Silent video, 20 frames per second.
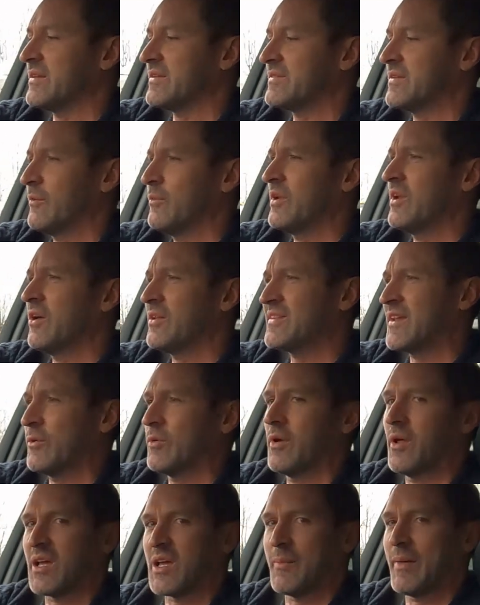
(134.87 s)
Something I
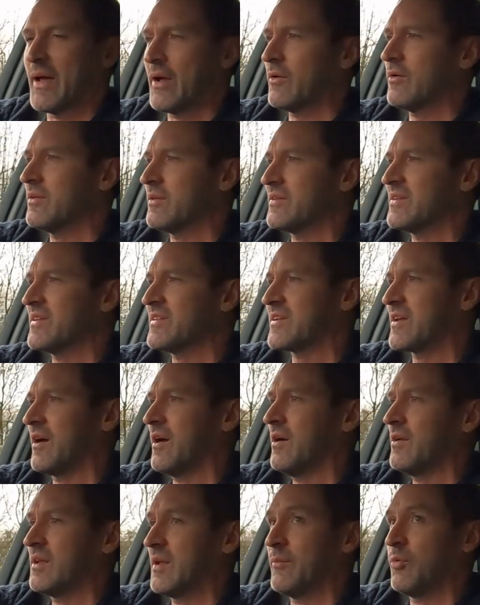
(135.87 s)
don't like about this
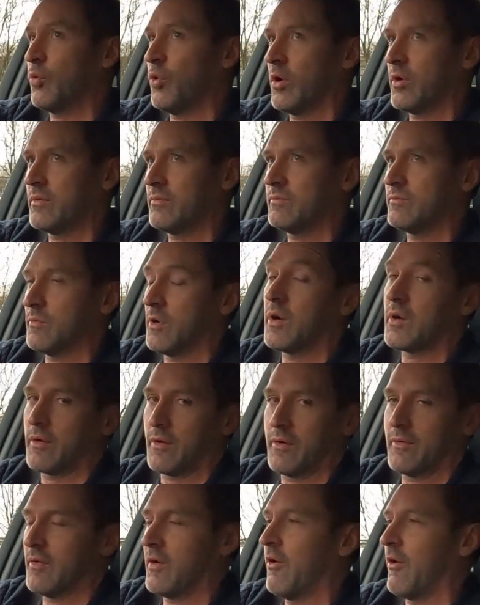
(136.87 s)
car, number one, well,
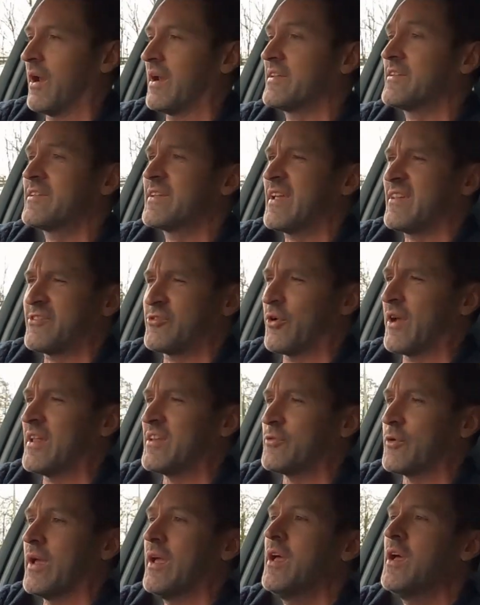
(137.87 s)
all right, let's just get straight
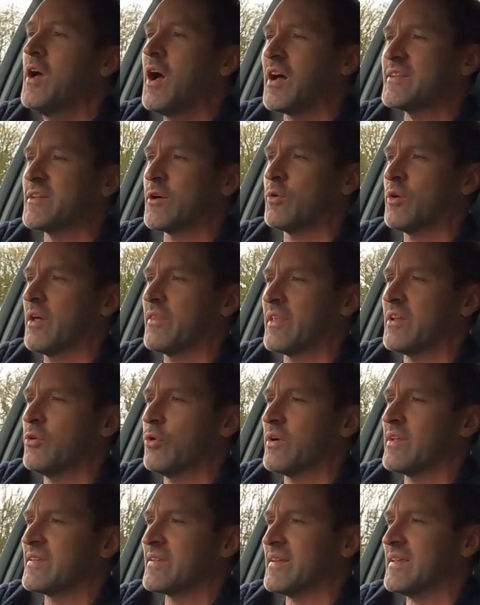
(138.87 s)
into it. I don't like the
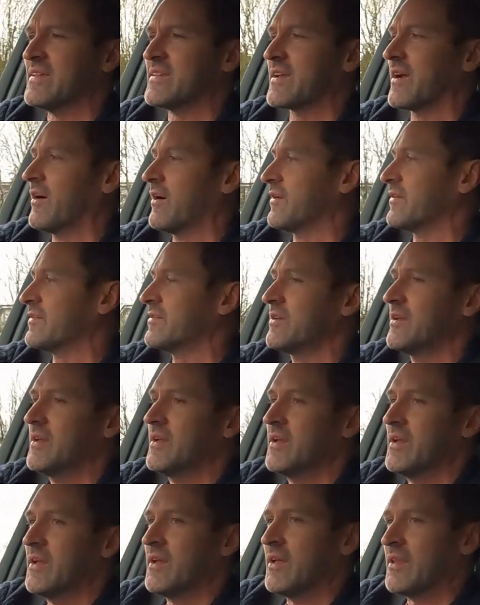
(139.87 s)
noise of these cars.
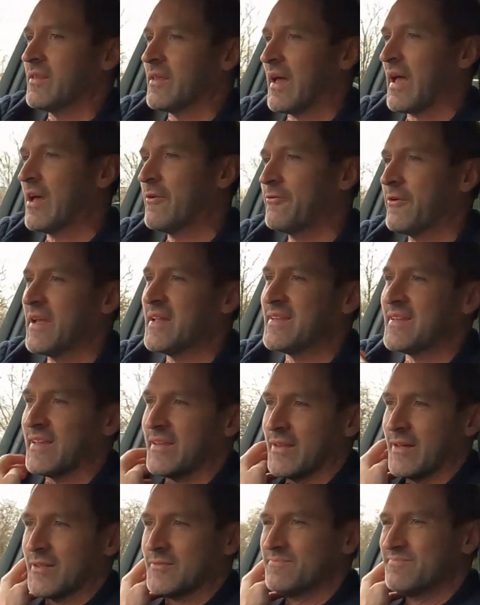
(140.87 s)
The
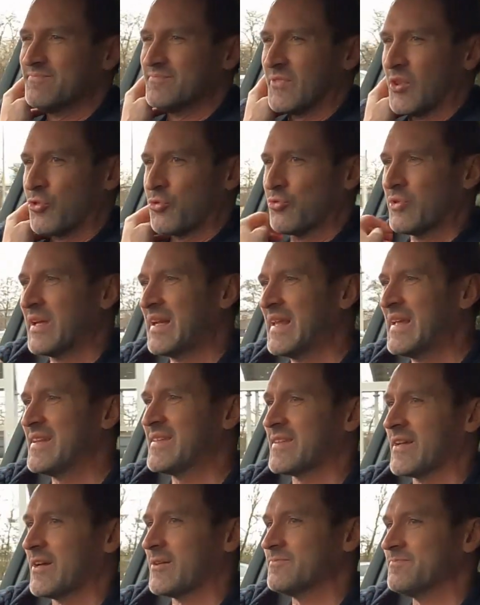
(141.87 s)
F80, the 3
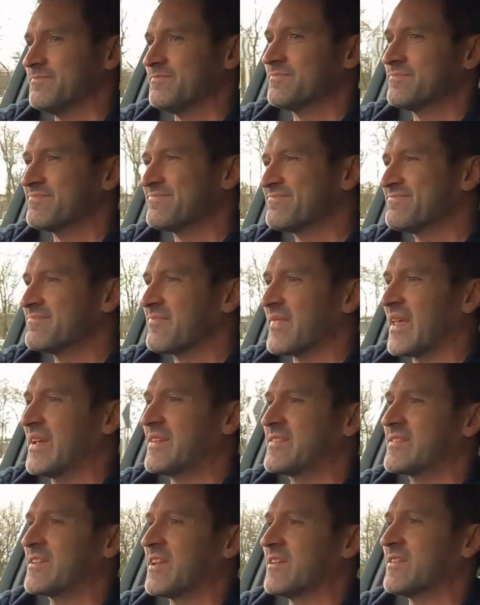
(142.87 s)
litre,
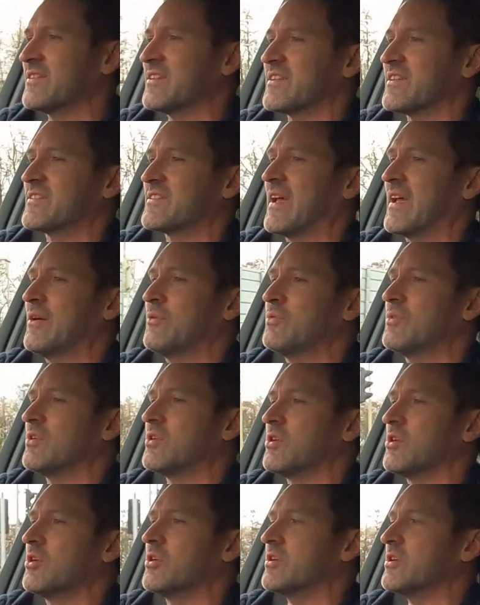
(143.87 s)
it doesn't
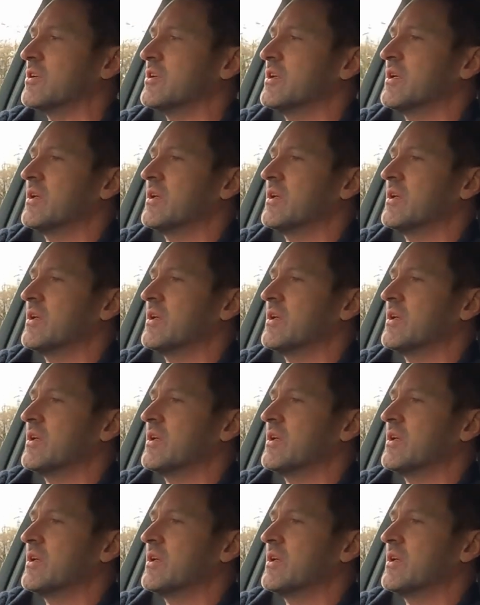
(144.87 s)
sound good.